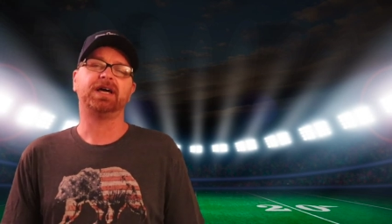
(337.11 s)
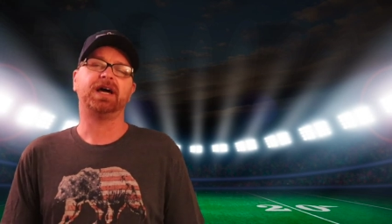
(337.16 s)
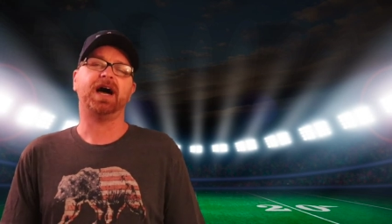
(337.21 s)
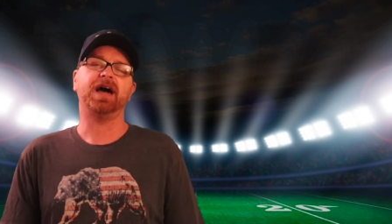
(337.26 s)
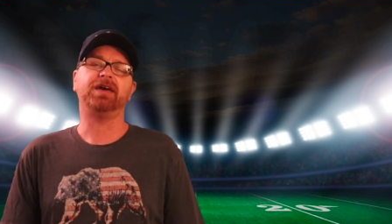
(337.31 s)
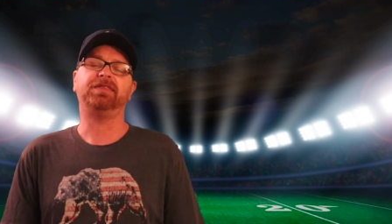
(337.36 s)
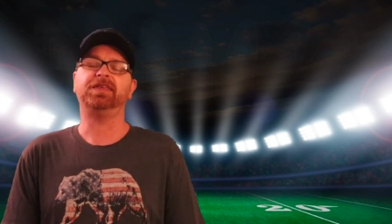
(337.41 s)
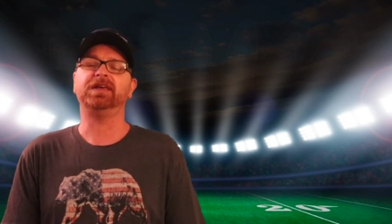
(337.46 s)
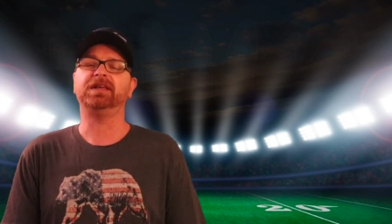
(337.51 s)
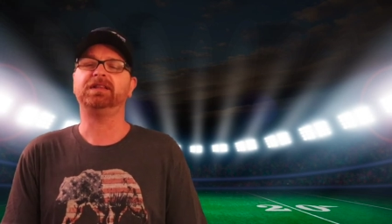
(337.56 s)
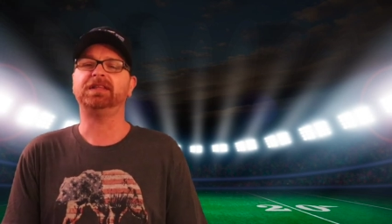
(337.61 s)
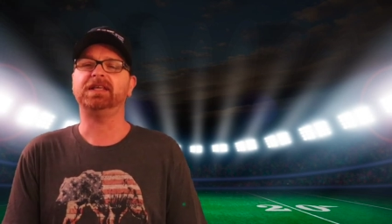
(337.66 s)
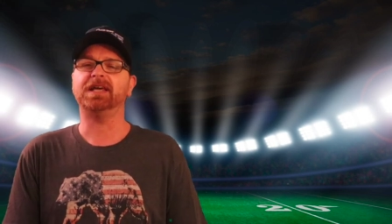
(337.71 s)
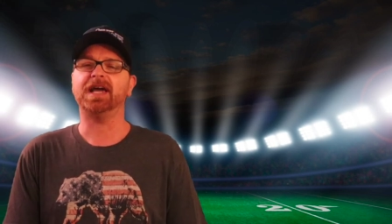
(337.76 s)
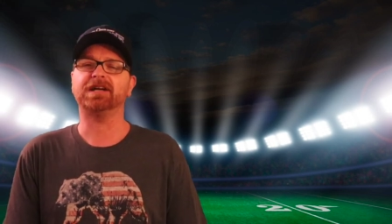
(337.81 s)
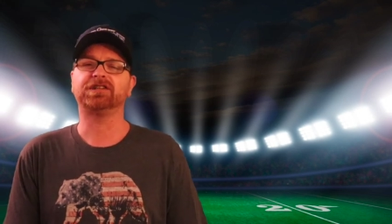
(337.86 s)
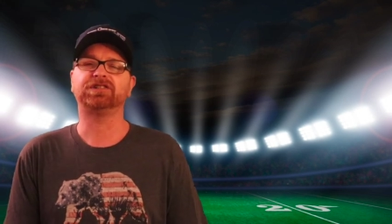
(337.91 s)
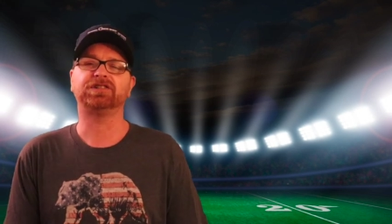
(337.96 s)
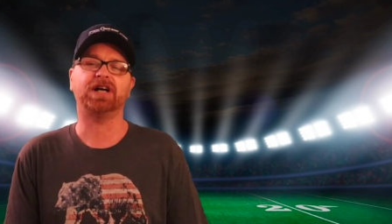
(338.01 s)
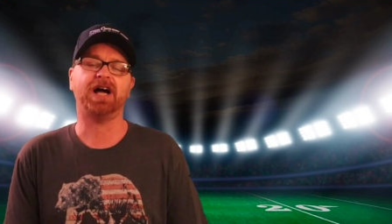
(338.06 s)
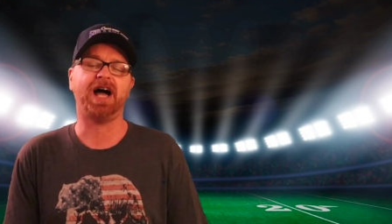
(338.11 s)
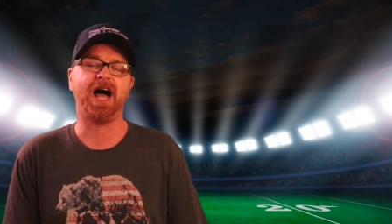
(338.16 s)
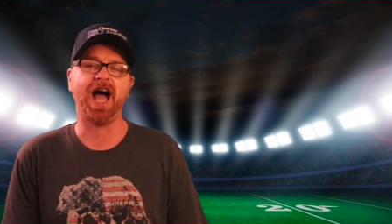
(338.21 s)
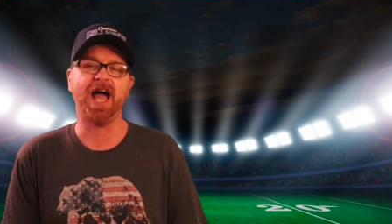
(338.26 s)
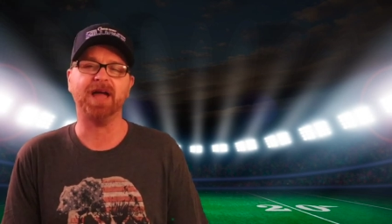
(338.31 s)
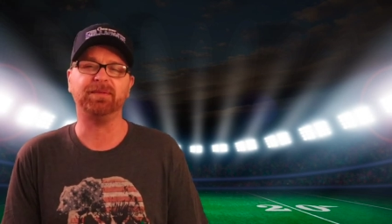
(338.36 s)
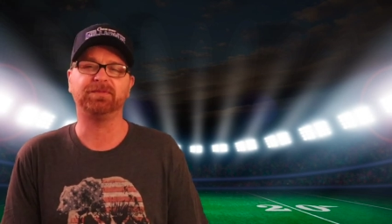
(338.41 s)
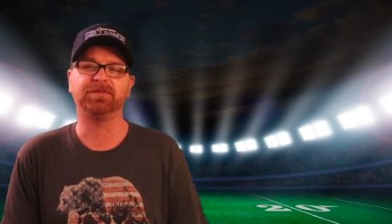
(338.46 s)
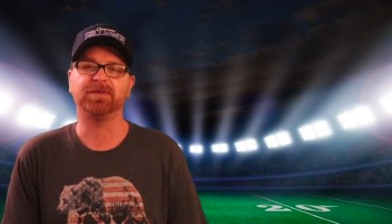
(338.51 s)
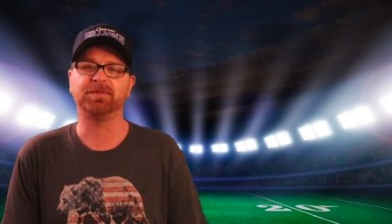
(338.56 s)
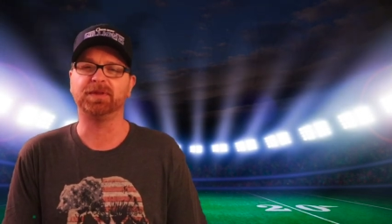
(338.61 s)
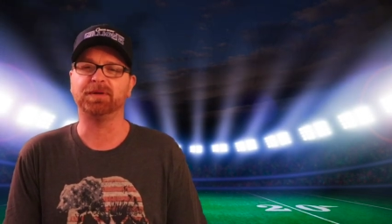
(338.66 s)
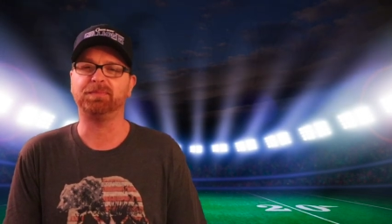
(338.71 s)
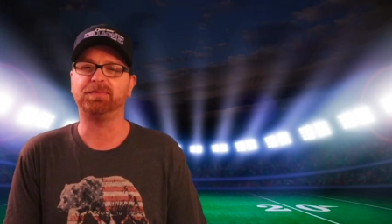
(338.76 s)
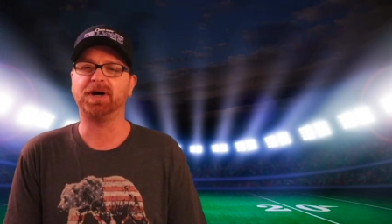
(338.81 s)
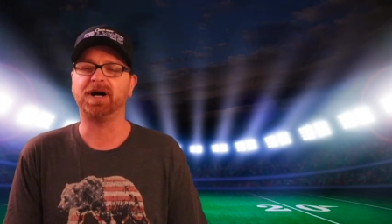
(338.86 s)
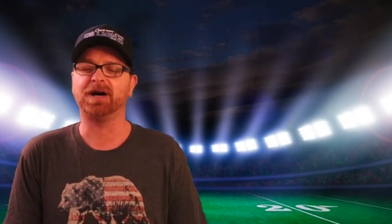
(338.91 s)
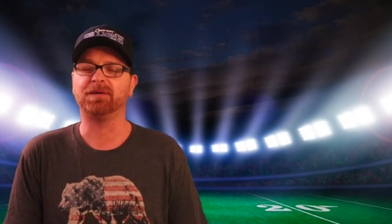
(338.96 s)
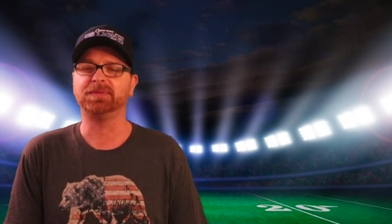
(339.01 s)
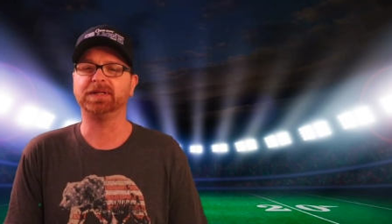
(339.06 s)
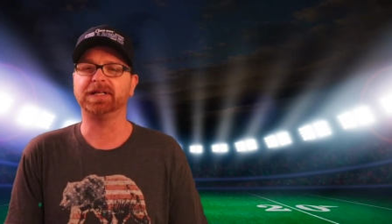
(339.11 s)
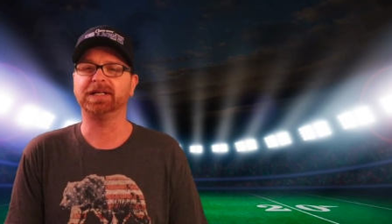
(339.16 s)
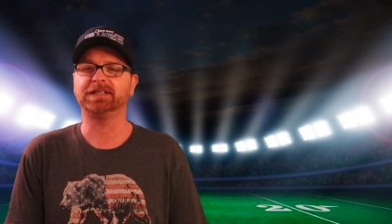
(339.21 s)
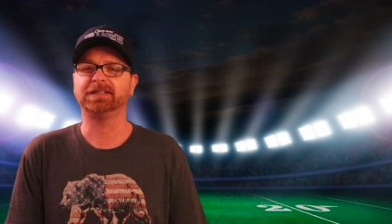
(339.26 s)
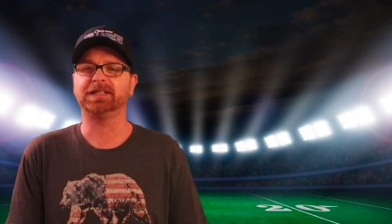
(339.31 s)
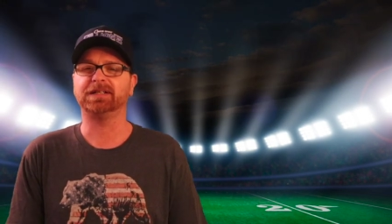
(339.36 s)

I think the extra hype from the public,